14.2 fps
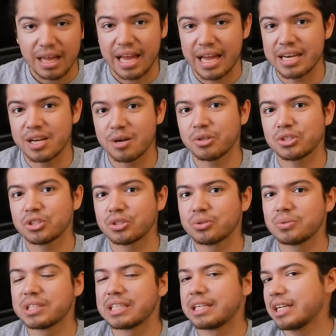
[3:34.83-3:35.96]
At number
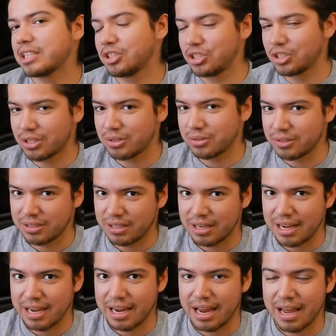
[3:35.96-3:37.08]
2, the next genre
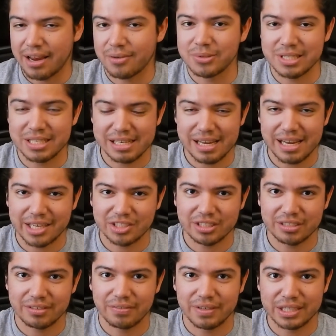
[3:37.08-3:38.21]
I had was
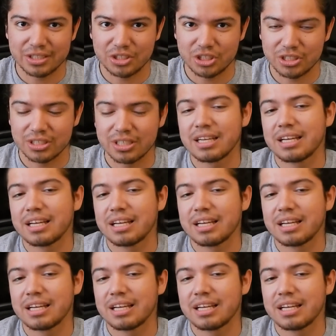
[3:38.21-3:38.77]
action-adventure.